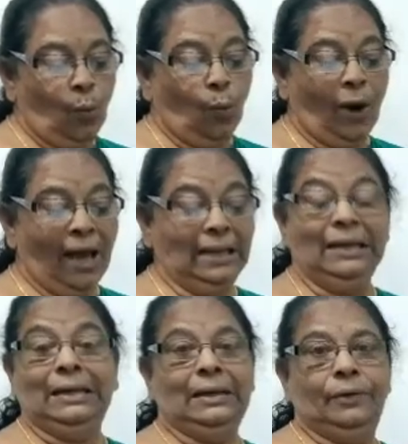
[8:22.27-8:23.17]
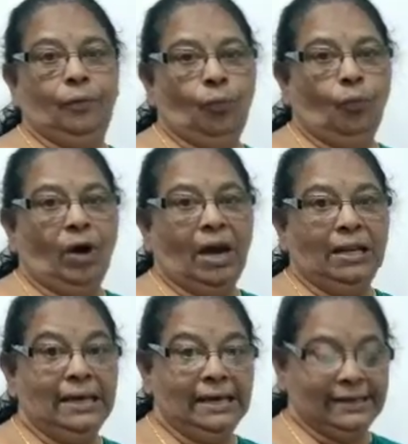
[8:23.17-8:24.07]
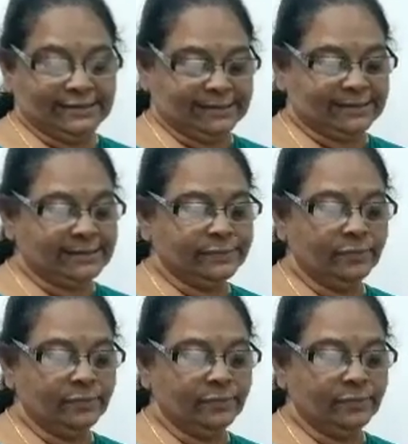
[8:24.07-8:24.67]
Valley, valleys.